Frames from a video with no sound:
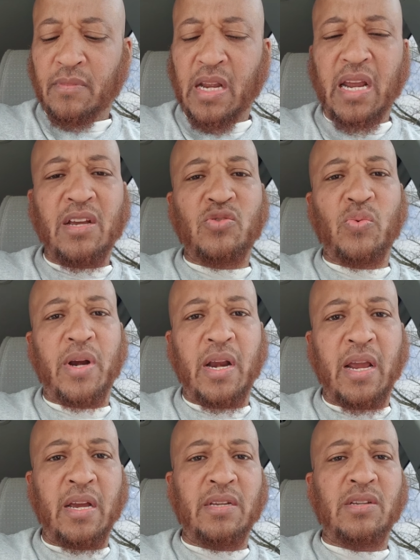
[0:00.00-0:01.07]
is what it
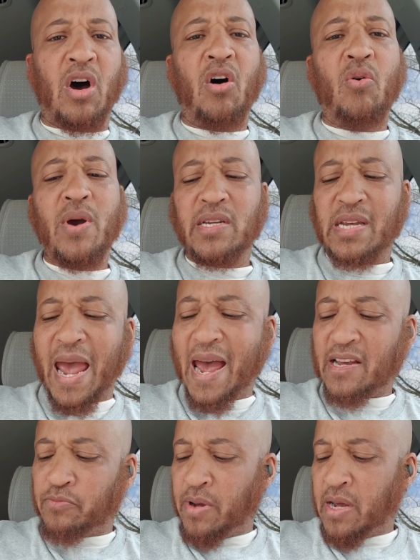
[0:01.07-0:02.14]
is. Always
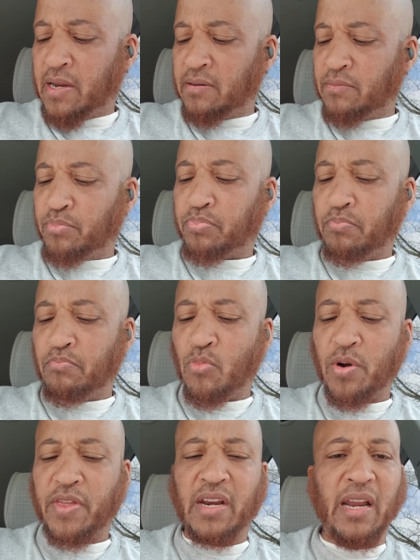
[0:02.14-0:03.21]
has been,
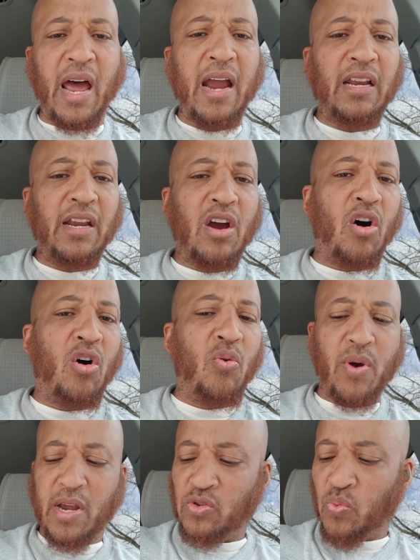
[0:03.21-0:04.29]
more than likely
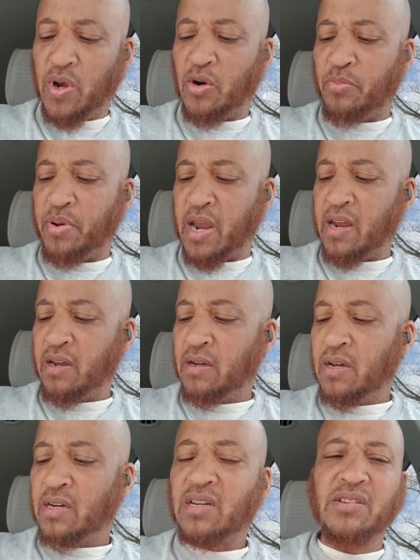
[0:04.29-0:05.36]
always will be,
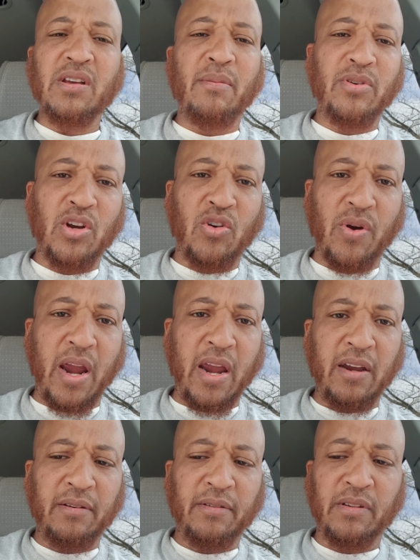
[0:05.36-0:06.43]
to some degree.
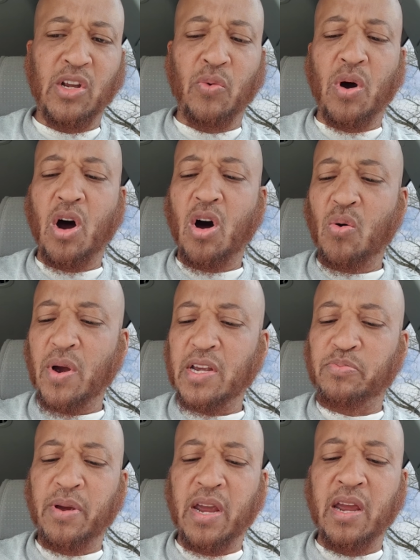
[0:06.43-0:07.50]
There will always
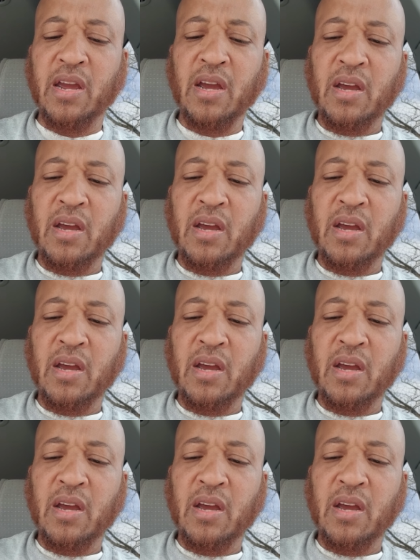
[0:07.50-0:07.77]
be